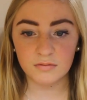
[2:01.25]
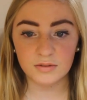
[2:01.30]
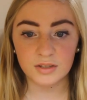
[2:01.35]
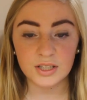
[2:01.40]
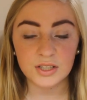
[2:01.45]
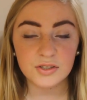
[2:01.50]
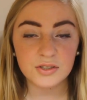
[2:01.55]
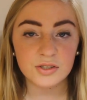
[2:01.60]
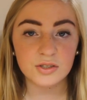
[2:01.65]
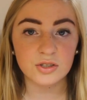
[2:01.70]

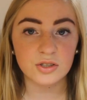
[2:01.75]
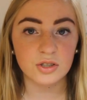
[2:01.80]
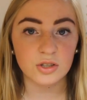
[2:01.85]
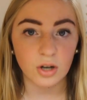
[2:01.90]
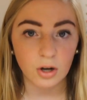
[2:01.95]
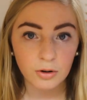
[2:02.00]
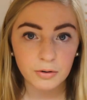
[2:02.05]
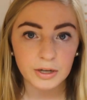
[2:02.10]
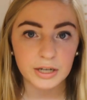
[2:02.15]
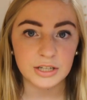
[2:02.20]

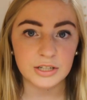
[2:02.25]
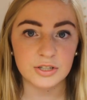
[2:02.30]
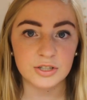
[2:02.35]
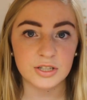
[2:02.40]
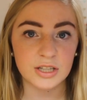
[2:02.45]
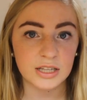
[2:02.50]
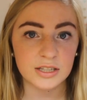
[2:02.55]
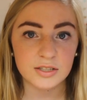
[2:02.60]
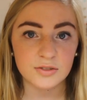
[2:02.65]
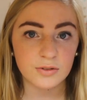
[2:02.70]
discouraged.
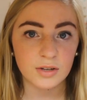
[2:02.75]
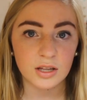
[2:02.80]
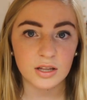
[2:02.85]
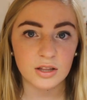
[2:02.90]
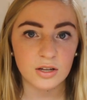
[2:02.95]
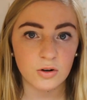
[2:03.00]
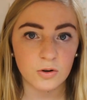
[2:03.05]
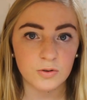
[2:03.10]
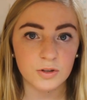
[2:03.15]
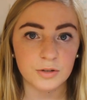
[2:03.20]
That's really
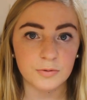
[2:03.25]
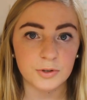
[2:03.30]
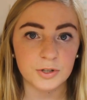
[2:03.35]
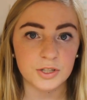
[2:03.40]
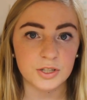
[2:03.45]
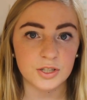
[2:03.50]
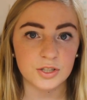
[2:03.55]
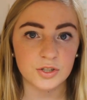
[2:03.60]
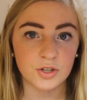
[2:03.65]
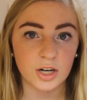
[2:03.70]
the only word
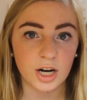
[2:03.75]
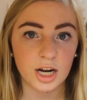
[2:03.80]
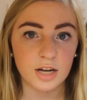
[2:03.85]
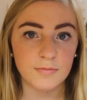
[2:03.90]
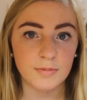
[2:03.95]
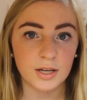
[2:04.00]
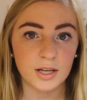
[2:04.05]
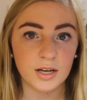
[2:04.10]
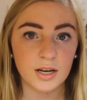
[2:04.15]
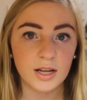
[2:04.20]
to
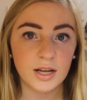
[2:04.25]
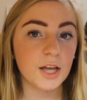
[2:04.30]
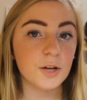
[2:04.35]
describe it.